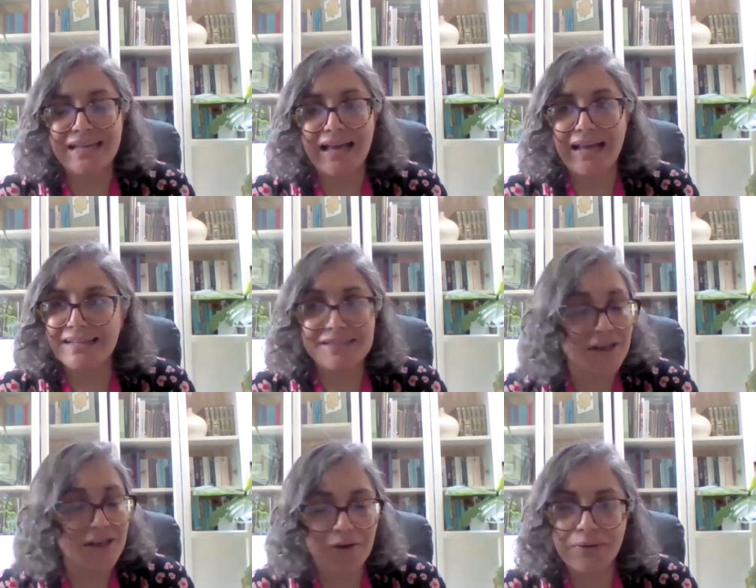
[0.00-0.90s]
And it's
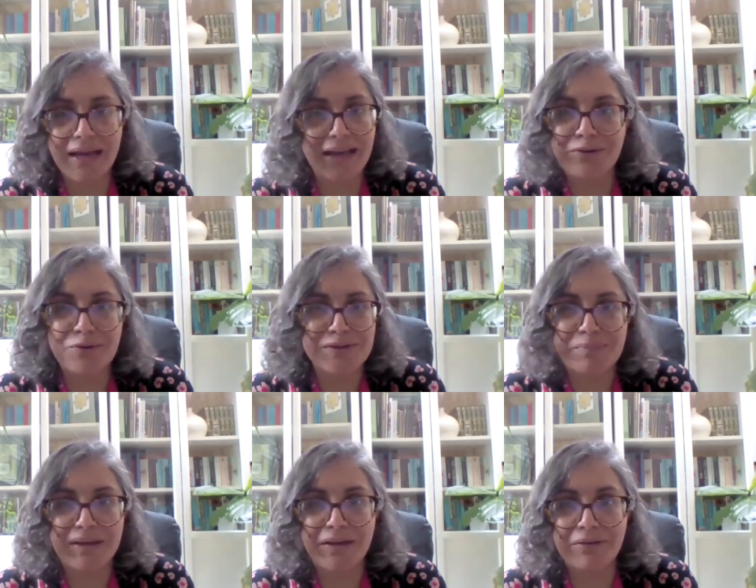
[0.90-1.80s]
okay not to
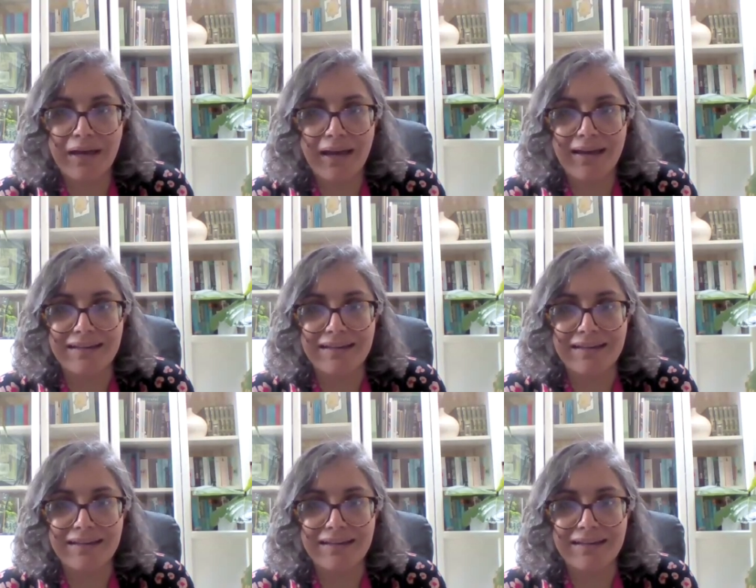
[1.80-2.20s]
be okay.